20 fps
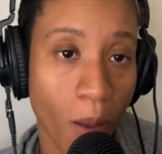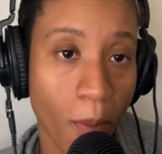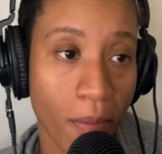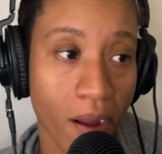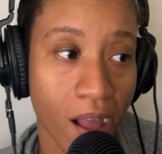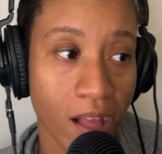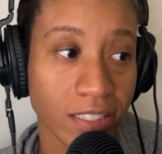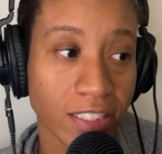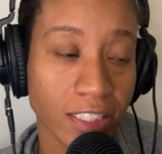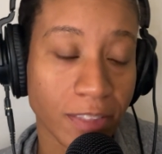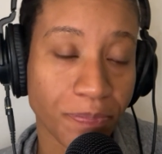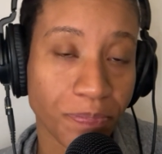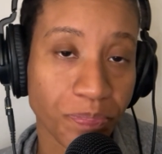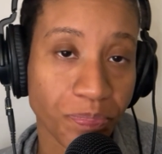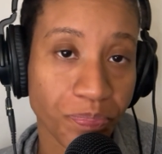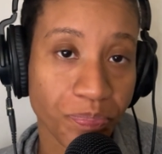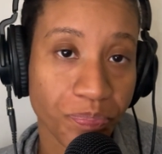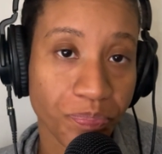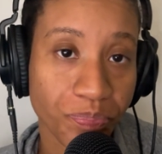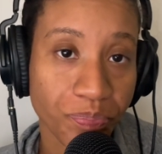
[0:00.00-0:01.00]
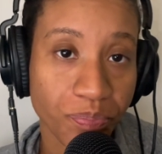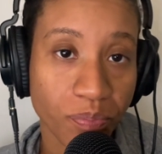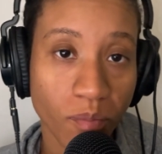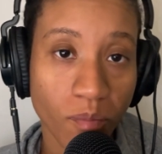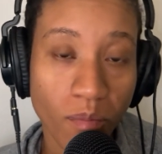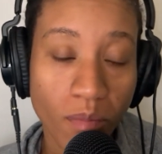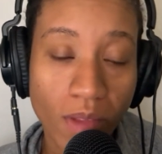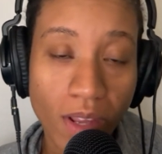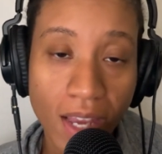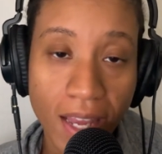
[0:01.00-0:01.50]
But um
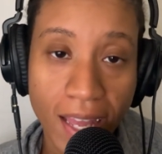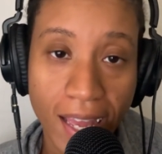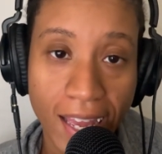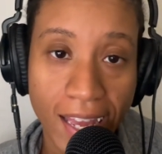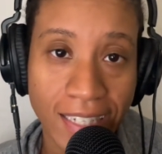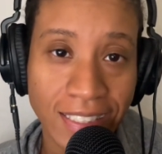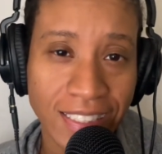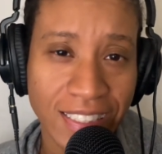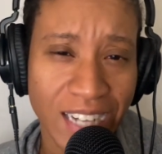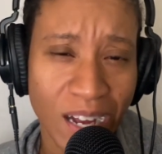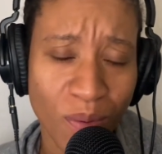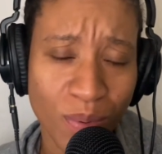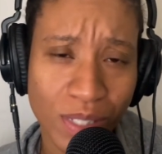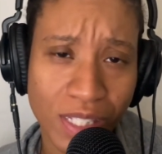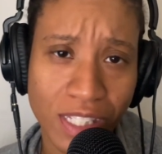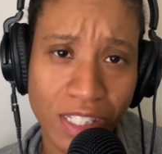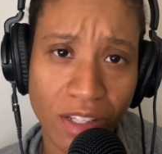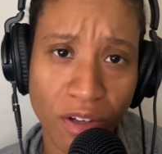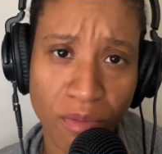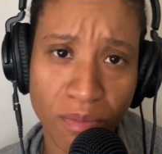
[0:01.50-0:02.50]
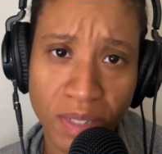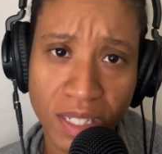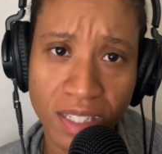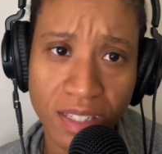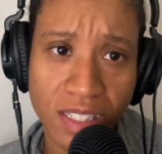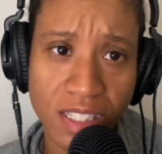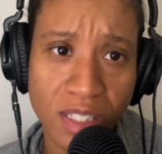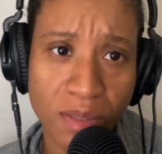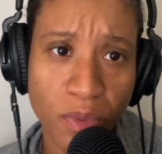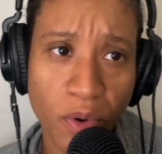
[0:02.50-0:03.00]
I was so beat
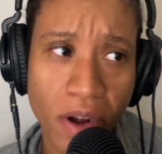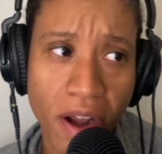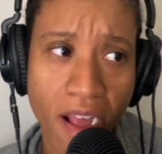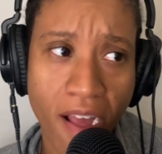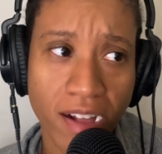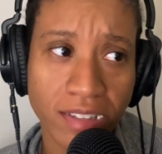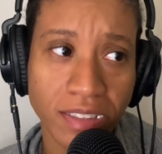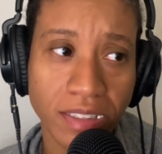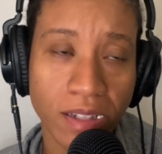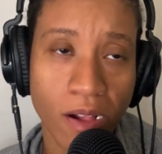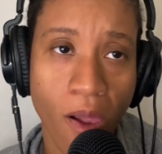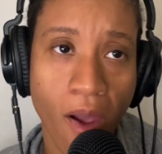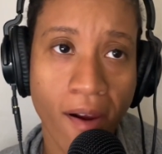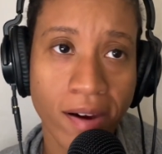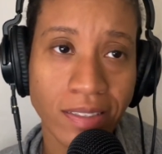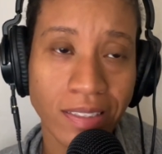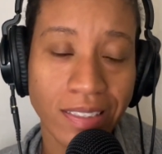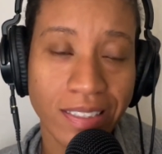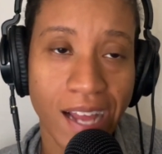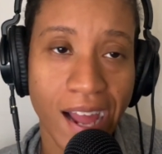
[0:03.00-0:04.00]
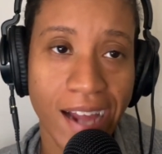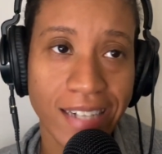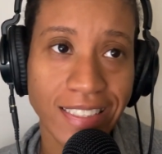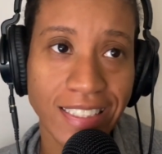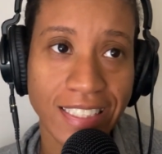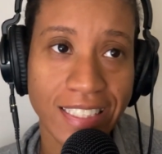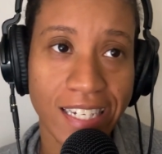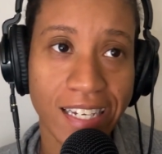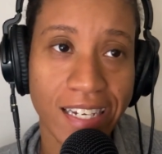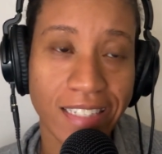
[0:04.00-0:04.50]
this morning. I
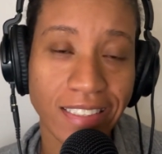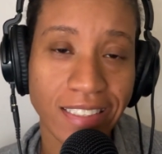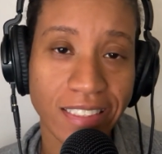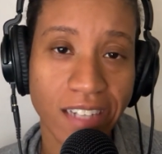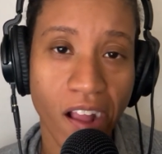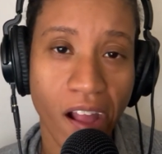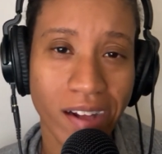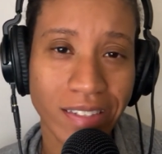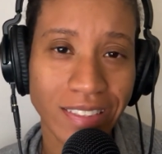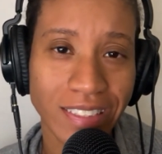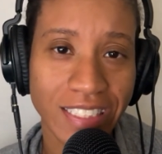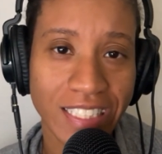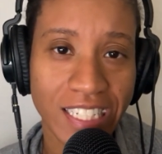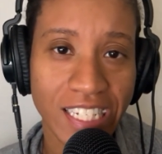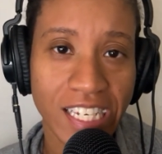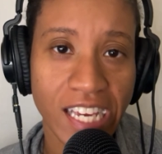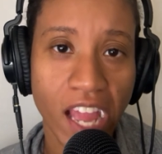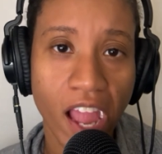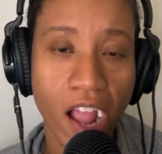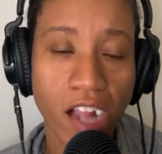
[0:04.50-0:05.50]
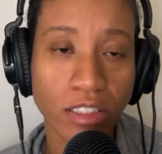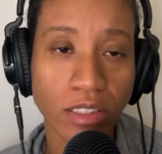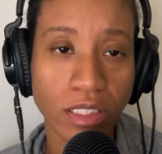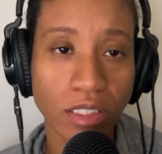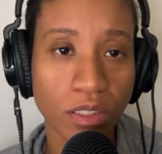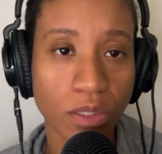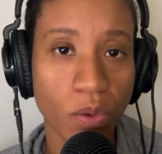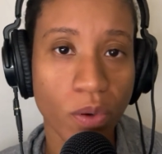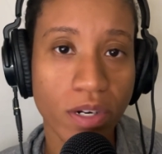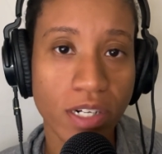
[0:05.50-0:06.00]
did 10
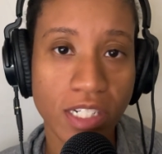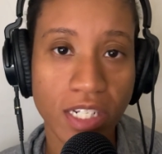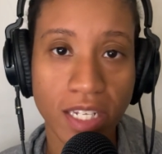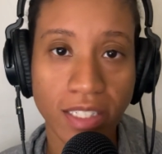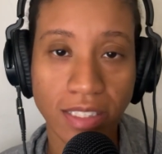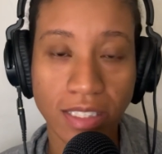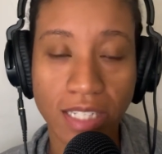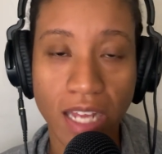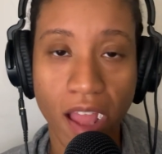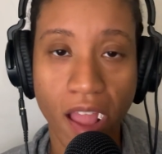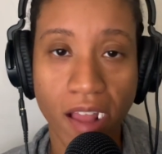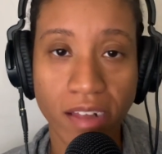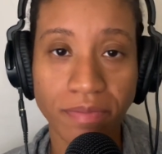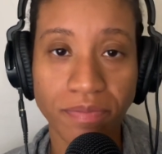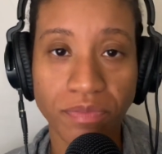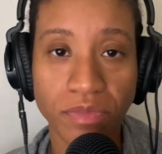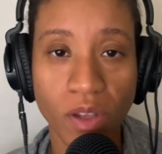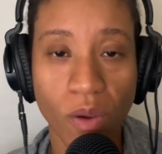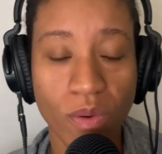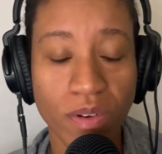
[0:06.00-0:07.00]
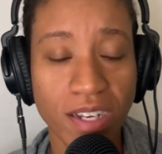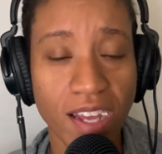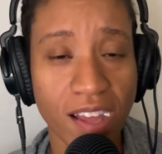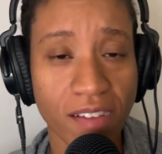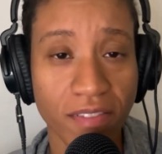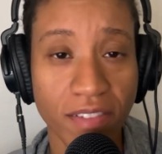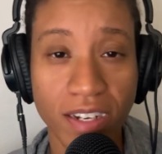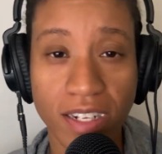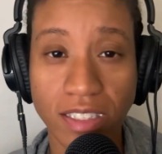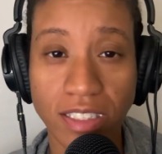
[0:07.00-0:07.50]
grocery orders yesterday, which I
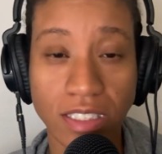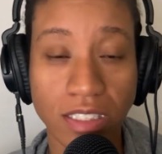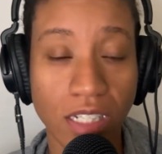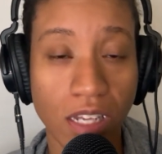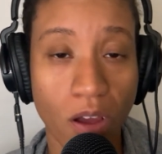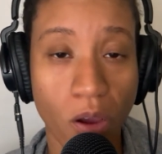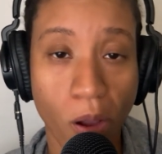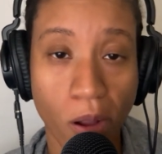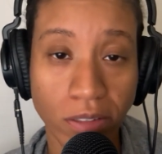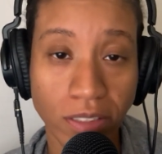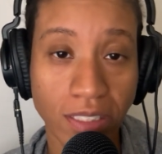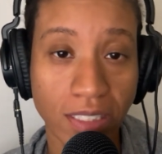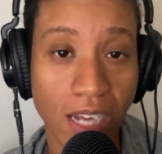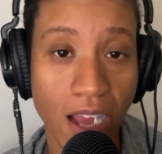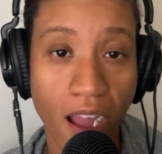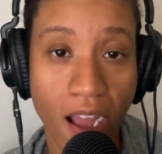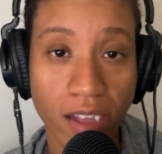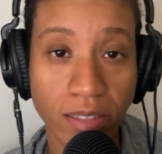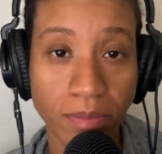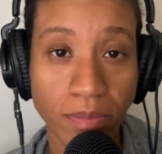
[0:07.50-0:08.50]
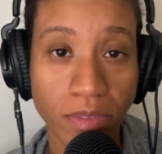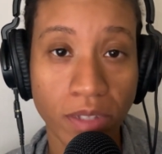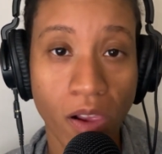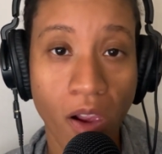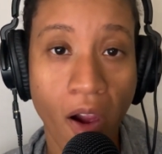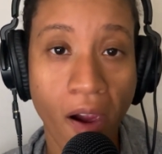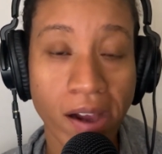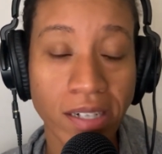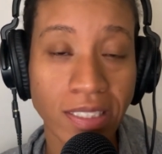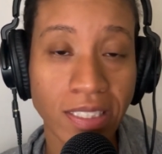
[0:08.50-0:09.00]
haven't done in a long time.
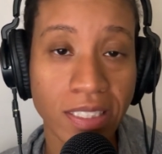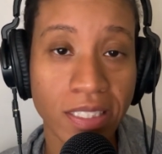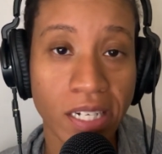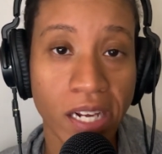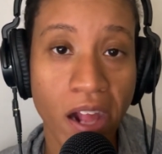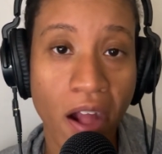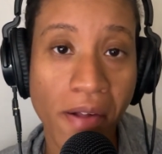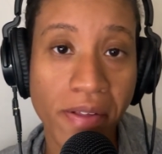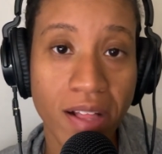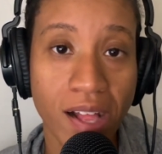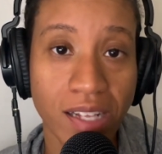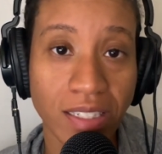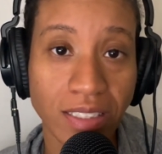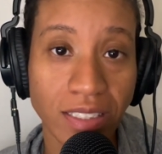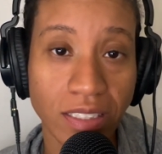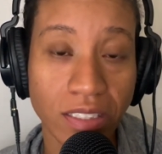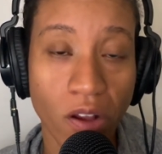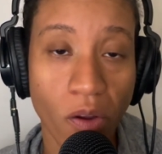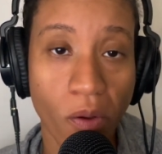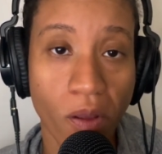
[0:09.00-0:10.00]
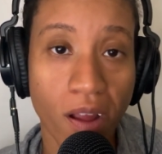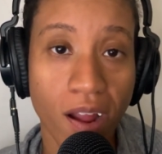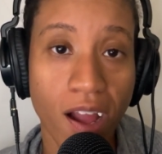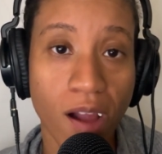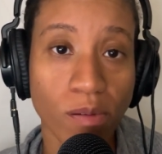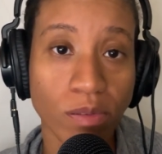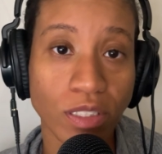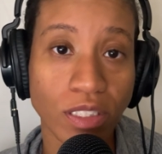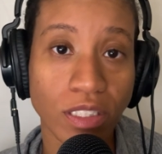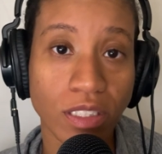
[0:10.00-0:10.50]
And so
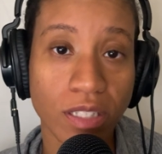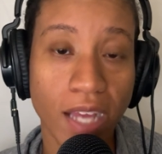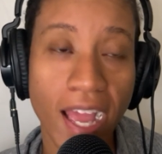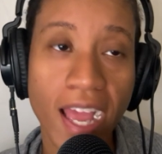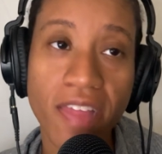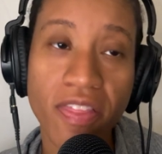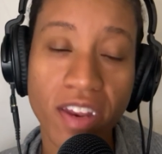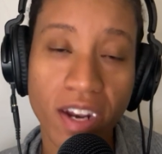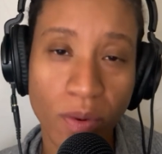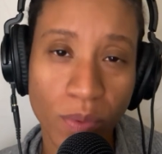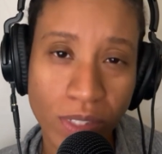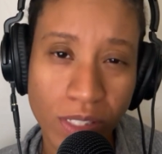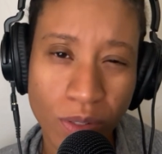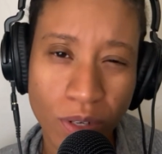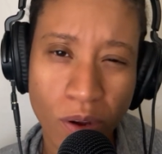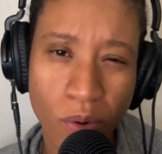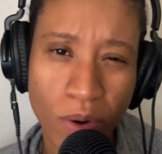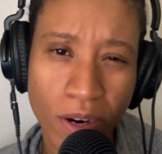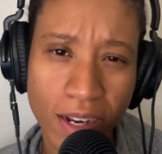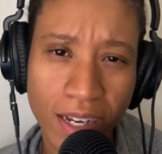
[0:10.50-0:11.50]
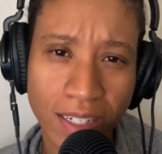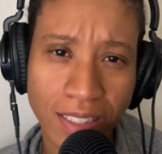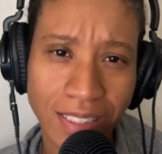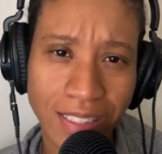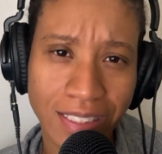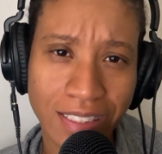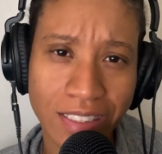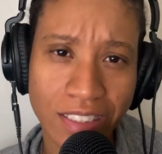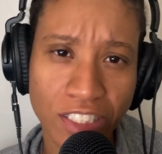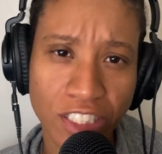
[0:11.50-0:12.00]
I was, and then I went to go work out
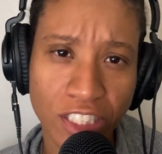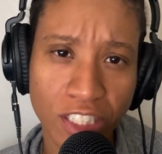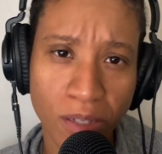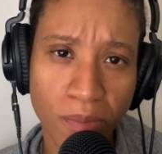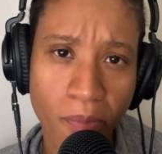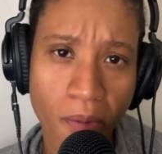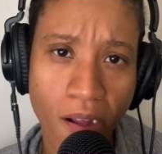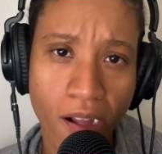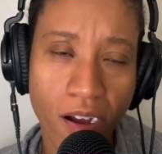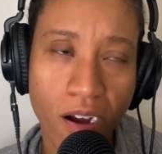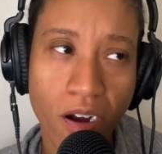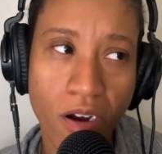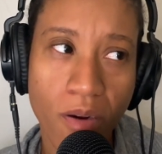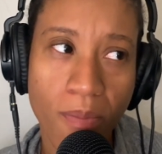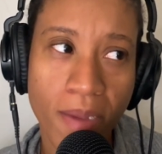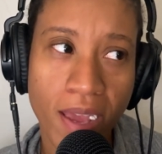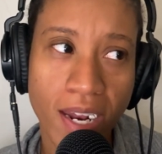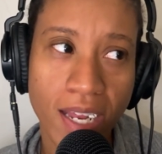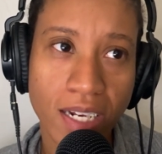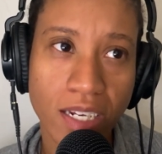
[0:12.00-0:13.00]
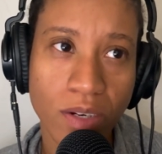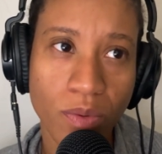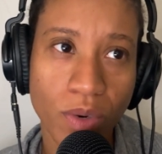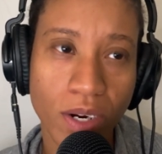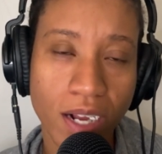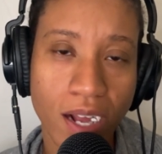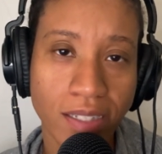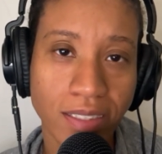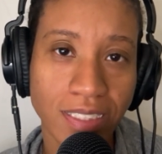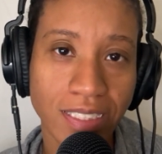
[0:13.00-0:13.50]
at the gym. Oh man, I didn't
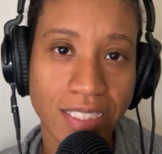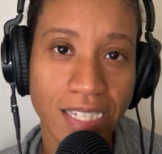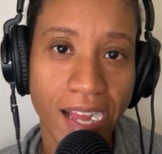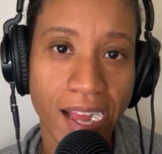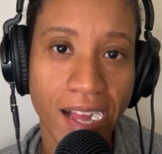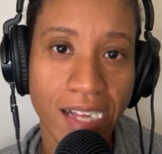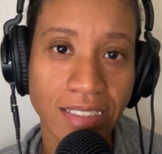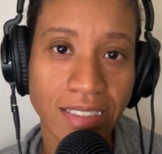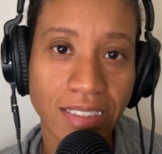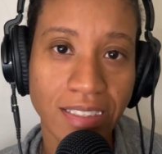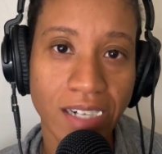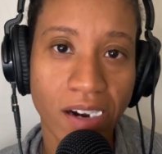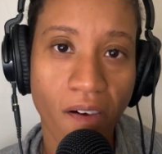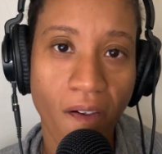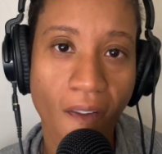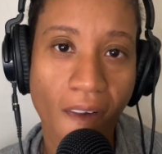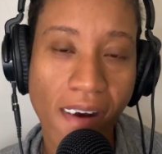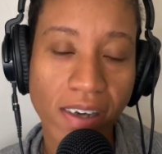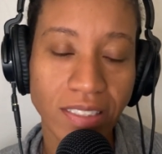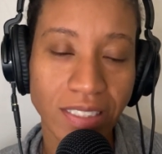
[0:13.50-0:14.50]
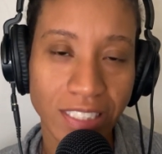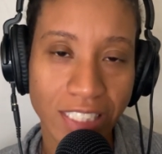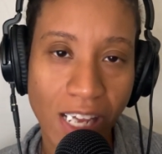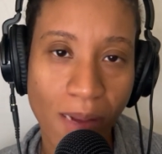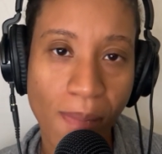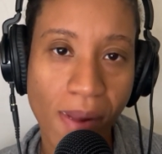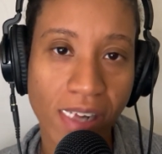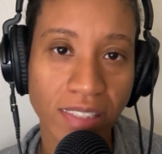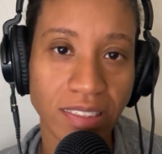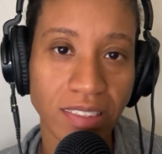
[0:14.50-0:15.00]
work out today.
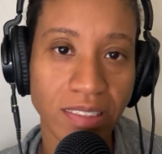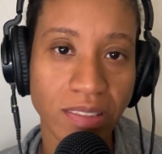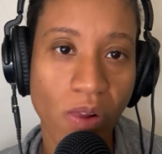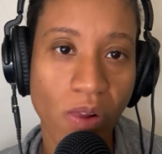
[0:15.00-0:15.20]
Damn it.